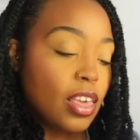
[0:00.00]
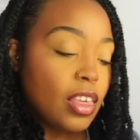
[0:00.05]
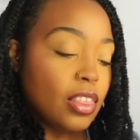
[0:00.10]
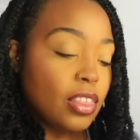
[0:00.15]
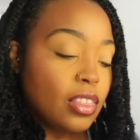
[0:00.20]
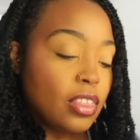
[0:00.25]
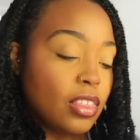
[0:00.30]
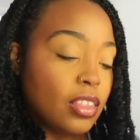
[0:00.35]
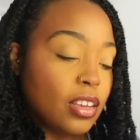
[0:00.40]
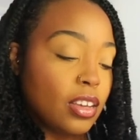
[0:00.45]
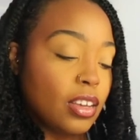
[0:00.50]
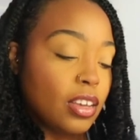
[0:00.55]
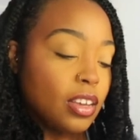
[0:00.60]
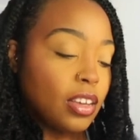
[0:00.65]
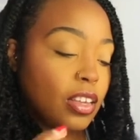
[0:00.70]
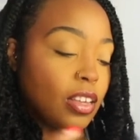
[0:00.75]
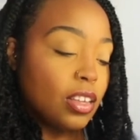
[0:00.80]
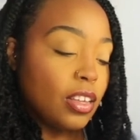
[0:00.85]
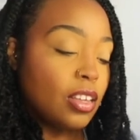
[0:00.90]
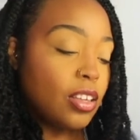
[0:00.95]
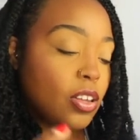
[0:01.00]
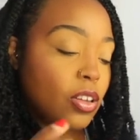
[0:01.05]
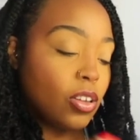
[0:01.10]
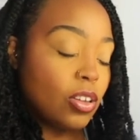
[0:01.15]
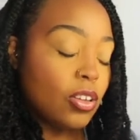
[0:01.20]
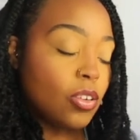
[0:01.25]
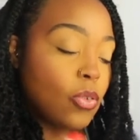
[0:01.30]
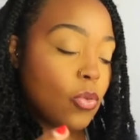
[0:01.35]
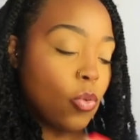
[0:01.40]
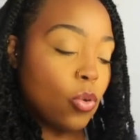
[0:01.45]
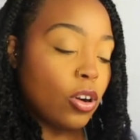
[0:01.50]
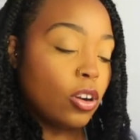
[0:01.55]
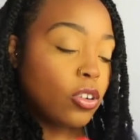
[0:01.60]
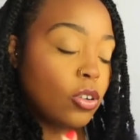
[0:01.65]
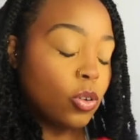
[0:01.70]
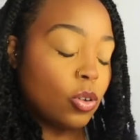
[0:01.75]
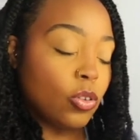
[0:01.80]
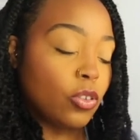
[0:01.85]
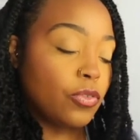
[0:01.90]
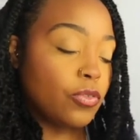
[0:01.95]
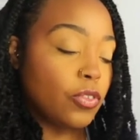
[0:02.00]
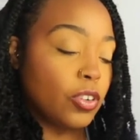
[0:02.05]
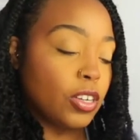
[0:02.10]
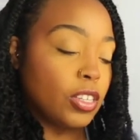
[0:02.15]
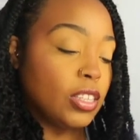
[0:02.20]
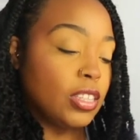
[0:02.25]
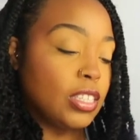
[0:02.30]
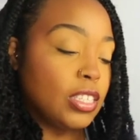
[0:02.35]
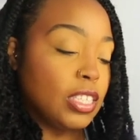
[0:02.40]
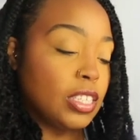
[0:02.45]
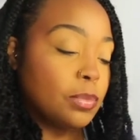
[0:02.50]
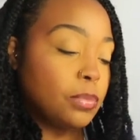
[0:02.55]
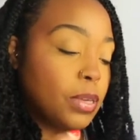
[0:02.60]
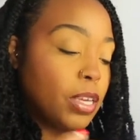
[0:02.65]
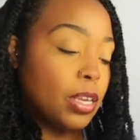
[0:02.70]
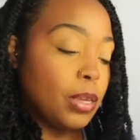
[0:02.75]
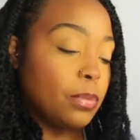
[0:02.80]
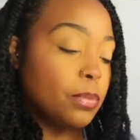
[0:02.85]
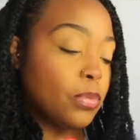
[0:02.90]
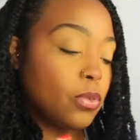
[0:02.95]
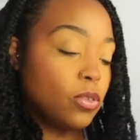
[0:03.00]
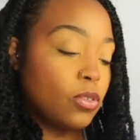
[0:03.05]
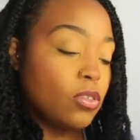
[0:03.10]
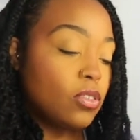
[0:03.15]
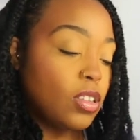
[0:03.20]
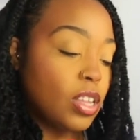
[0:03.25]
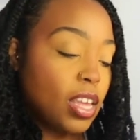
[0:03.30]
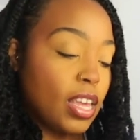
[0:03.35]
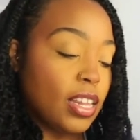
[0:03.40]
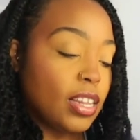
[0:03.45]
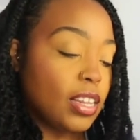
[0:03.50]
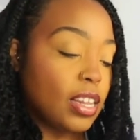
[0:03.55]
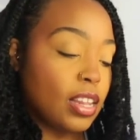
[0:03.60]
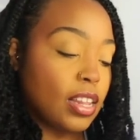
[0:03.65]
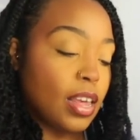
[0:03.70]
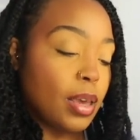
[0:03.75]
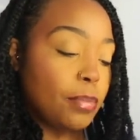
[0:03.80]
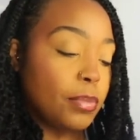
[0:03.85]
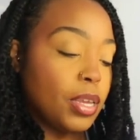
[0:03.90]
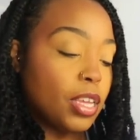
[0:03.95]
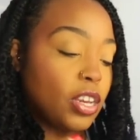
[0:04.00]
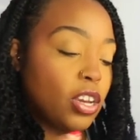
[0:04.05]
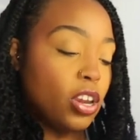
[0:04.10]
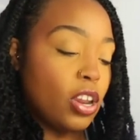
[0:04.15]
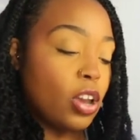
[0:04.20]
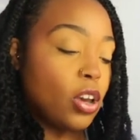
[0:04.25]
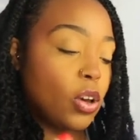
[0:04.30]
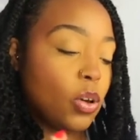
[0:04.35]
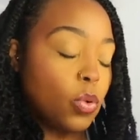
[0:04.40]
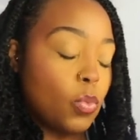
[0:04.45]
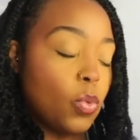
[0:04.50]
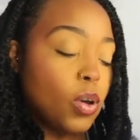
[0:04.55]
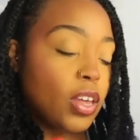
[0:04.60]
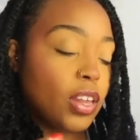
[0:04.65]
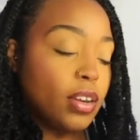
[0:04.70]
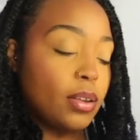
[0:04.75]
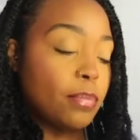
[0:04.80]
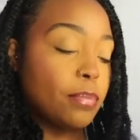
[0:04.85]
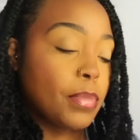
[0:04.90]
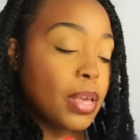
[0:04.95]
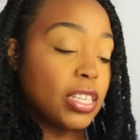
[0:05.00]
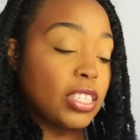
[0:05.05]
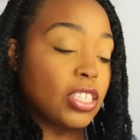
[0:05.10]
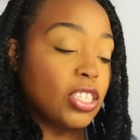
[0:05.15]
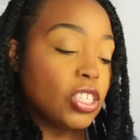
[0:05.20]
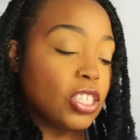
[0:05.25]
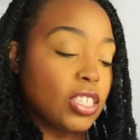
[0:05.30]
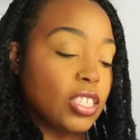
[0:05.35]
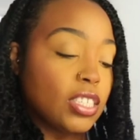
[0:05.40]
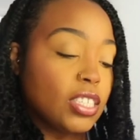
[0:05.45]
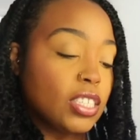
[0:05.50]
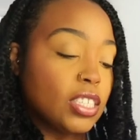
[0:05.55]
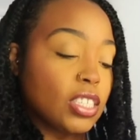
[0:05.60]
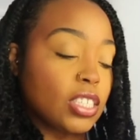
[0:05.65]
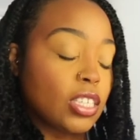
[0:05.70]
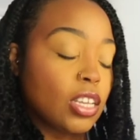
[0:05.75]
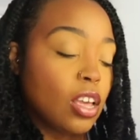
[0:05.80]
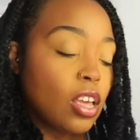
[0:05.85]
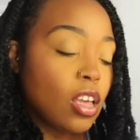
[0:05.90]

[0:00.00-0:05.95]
the oracle for these people and let me know what messages